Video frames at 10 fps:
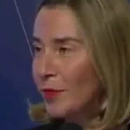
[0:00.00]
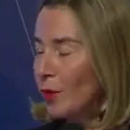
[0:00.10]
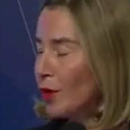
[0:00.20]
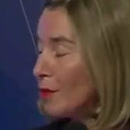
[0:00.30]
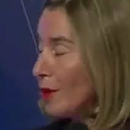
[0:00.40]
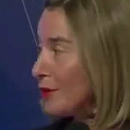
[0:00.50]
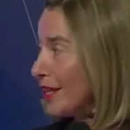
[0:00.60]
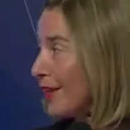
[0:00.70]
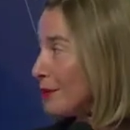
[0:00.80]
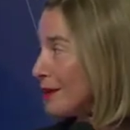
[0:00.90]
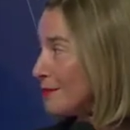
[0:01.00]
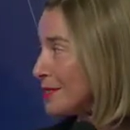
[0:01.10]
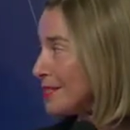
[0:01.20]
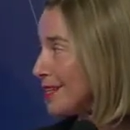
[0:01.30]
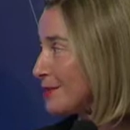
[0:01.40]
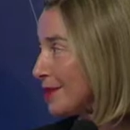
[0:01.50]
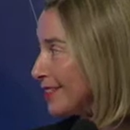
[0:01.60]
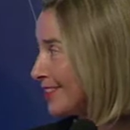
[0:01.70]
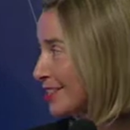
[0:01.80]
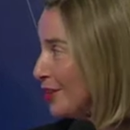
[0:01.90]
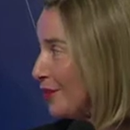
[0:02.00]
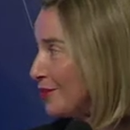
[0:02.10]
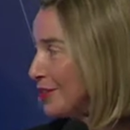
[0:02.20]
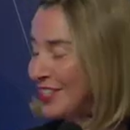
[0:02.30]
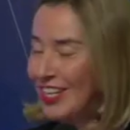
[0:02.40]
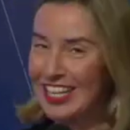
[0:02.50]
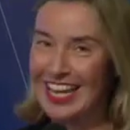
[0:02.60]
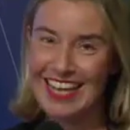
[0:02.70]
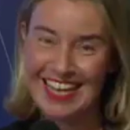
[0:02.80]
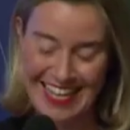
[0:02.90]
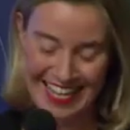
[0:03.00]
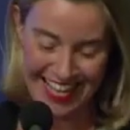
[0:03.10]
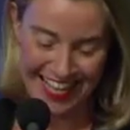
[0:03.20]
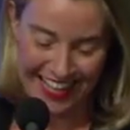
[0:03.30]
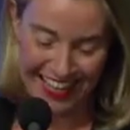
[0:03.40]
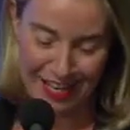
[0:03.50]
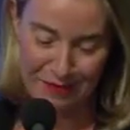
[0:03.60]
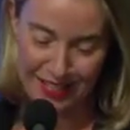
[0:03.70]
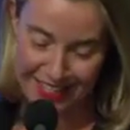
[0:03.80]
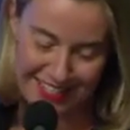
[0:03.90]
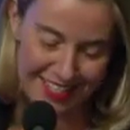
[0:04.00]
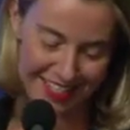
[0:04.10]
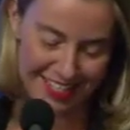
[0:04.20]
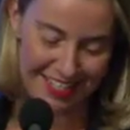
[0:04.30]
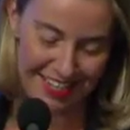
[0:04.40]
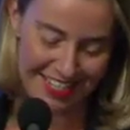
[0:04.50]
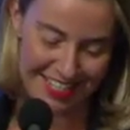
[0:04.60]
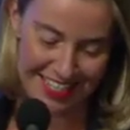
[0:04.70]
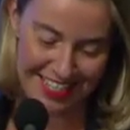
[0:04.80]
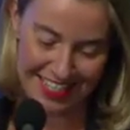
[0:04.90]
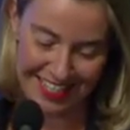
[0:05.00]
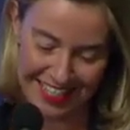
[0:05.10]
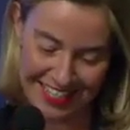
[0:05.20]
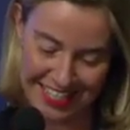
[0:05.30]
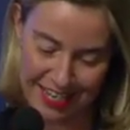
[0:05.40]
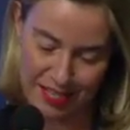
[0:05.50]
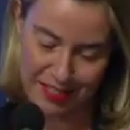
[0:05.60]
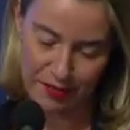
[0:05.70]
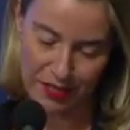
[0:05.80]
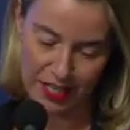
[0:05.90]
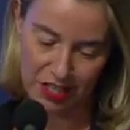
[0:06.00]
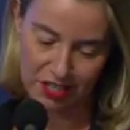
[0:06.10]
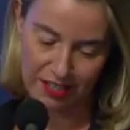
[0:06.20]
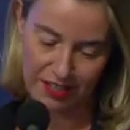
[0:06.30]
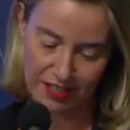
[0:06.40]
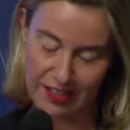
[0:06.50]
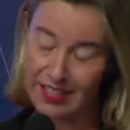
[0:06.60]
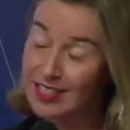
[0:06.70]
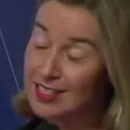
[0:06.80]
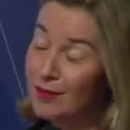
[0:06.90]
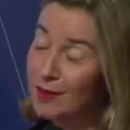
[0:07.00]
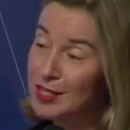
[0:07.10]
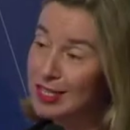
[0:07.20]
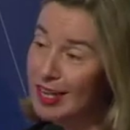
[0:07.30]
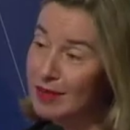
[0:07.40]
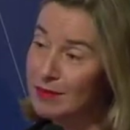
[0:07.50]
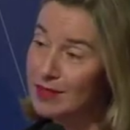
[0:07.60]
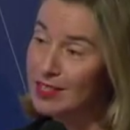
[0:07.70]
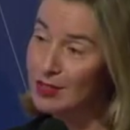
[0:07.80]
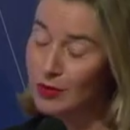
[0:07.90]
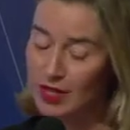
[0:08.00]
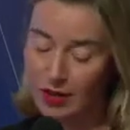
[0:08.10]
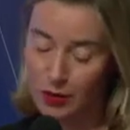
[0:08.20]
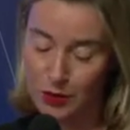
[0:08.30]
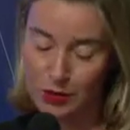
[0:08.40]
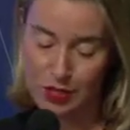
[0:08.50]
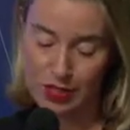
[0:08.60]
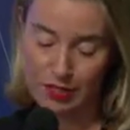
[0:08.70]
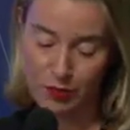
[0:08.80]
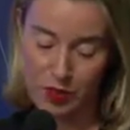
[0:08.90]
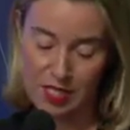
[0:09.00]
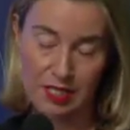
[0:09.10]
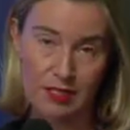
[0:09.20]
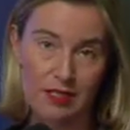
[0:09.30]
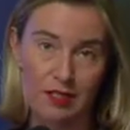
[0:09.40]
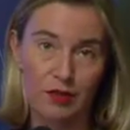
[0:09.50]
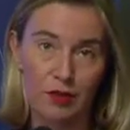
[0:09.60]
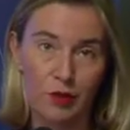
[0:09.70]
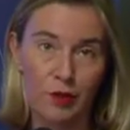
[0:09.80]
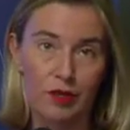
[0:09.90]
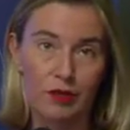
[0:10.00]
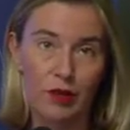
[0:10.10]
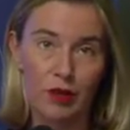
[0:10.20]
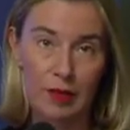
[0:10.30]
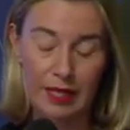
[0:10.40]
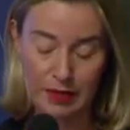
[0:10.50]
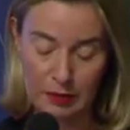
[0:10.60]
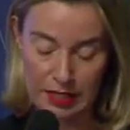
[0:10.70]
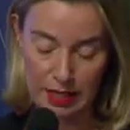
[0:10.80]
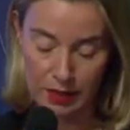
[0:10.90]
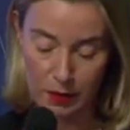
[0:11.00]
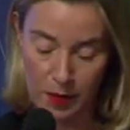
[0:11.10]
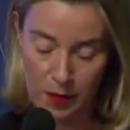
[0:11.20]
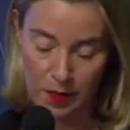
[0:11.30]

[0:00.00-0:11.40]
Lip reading: what about the other member states, but it's not for today. But it's a nice definition. It is the first time Estonia holds the presidency of the European Union, but let me tell you,